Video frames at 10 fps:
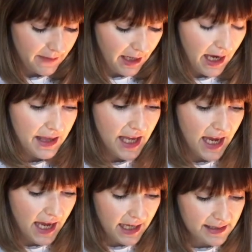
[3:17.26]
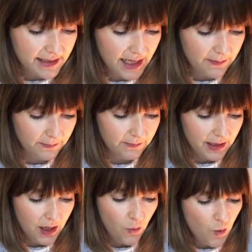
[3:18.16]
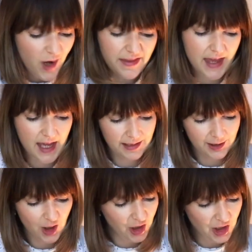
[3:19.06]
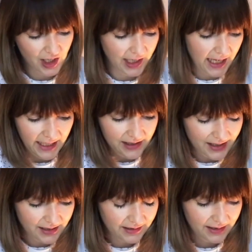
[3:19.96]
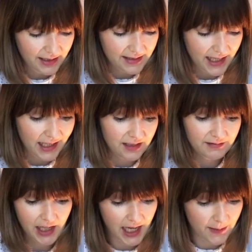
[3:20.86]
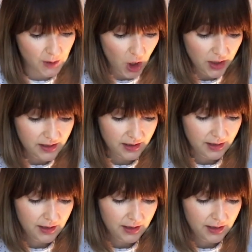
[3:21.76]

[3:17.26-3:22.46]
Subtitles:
And they asked him, "What then? Are you Elijah?" He said, "I am not."